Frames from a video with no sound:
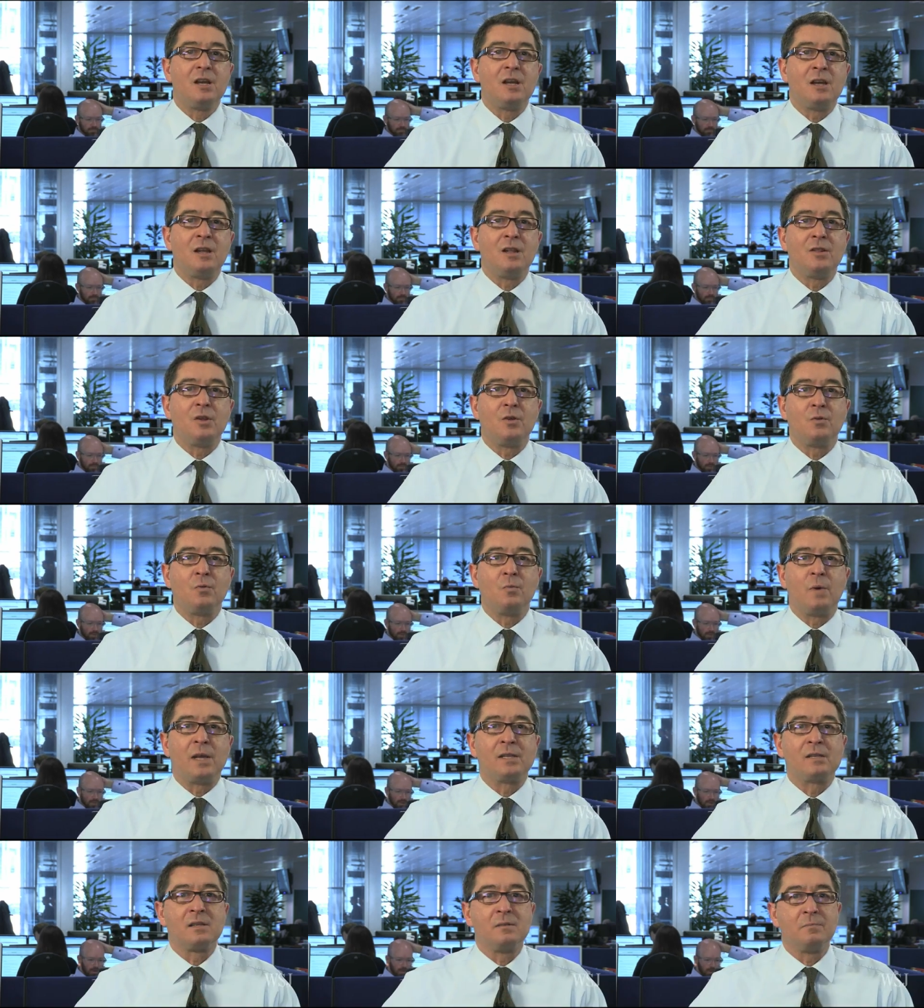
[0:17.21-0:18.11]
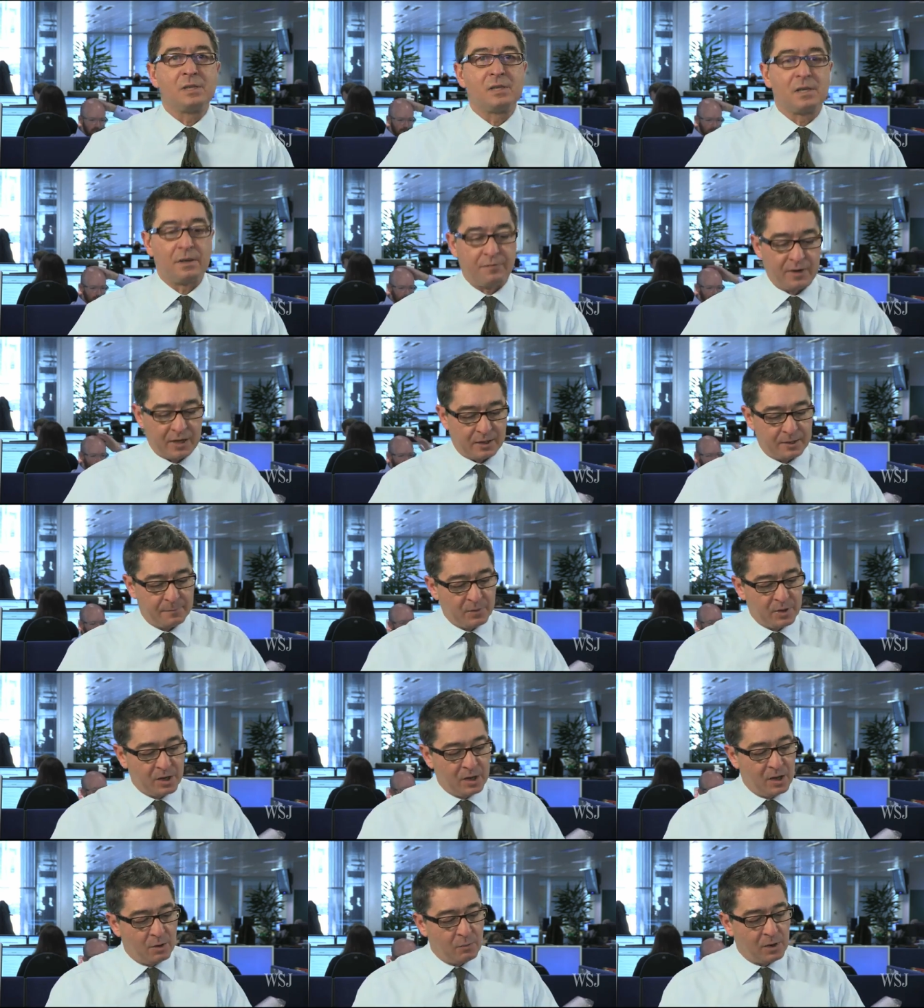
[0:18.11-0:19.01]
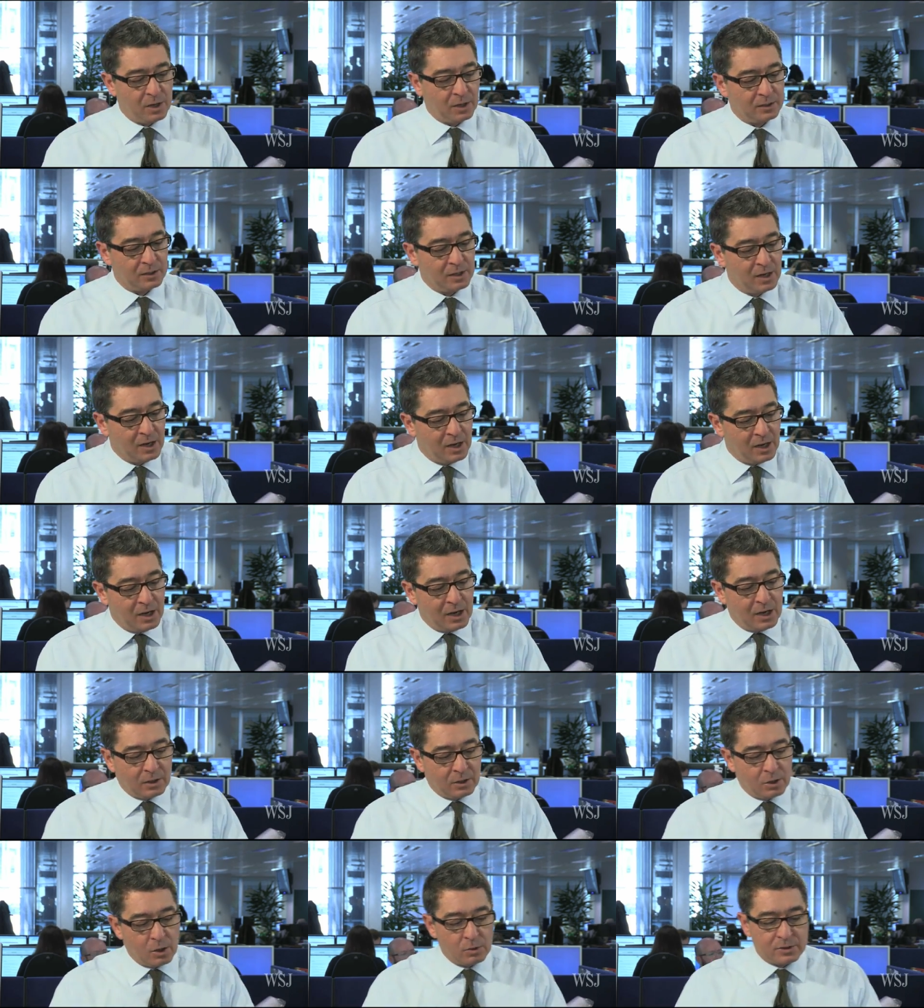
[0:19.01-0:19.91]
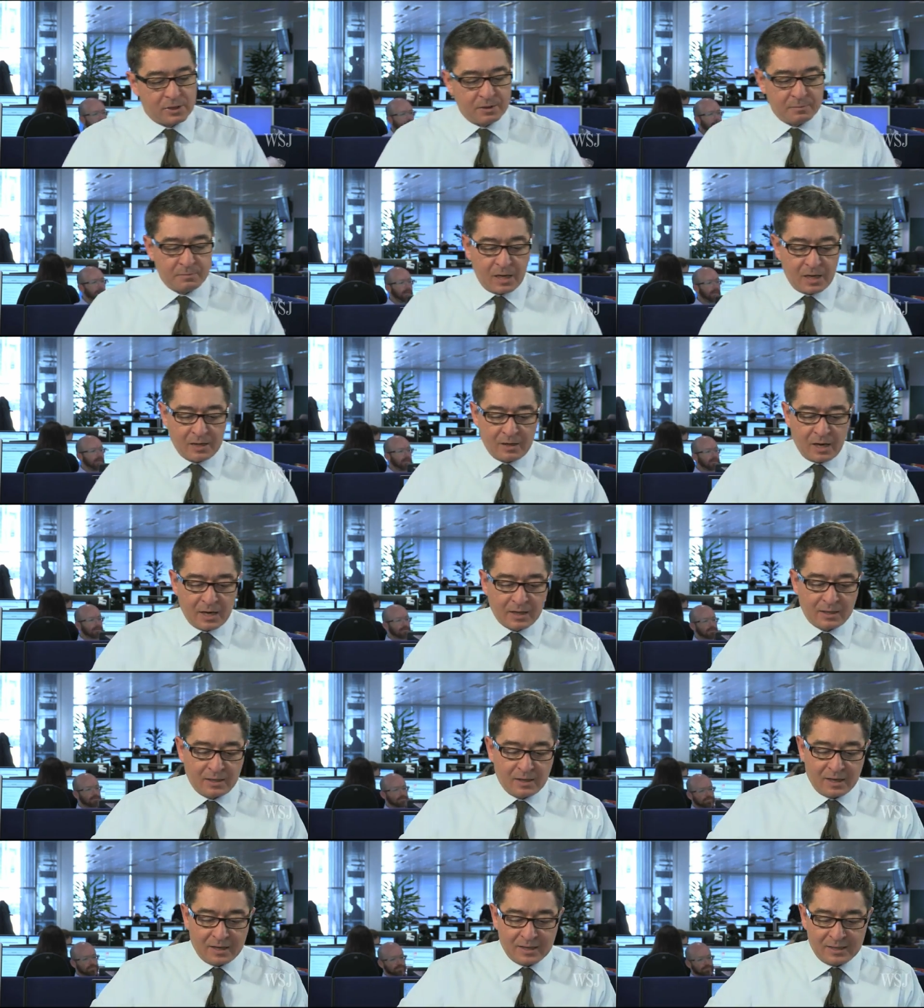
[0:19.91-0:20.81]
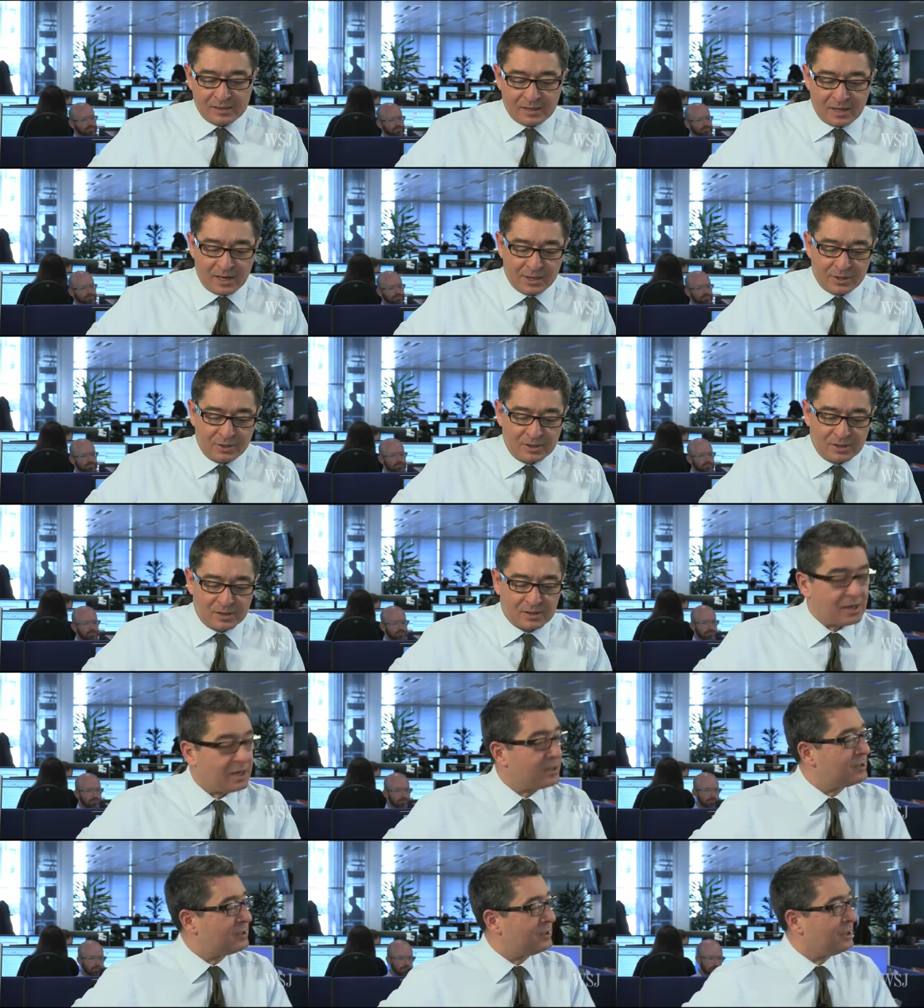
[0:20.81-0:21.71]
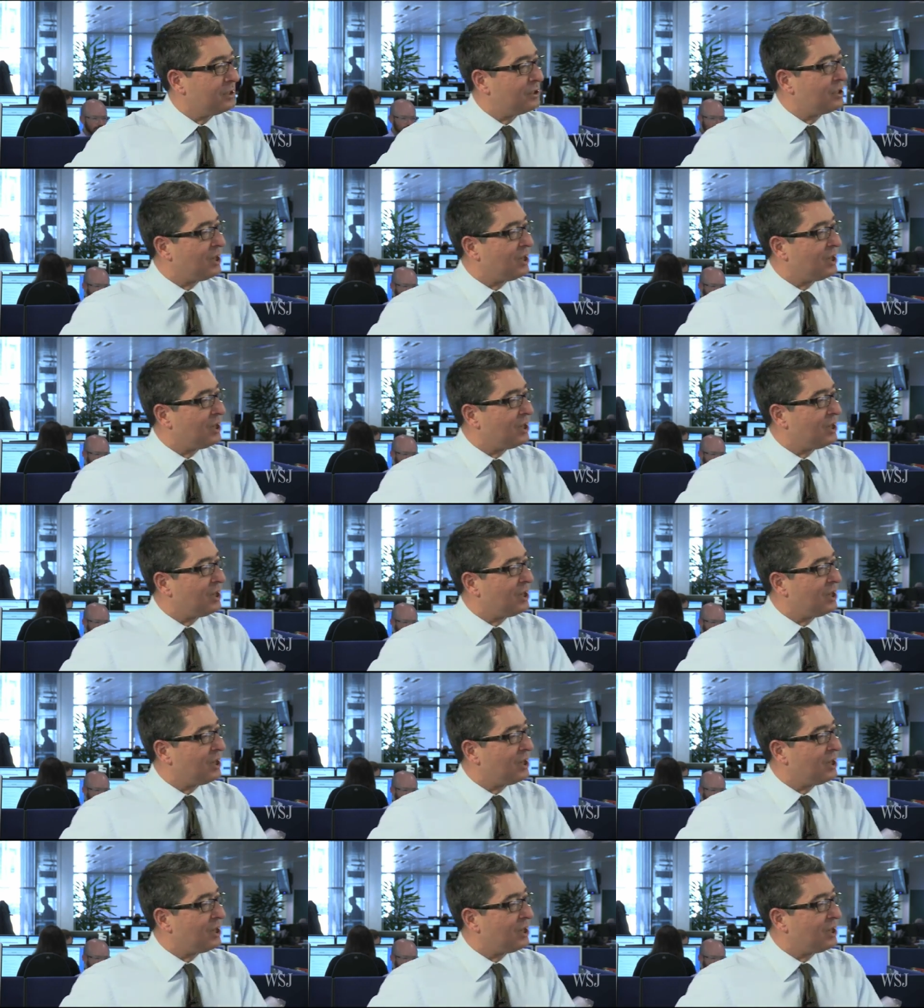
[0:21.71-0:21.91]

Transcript: in the Western Pacific. Well, Gautam Naik is here to discuss the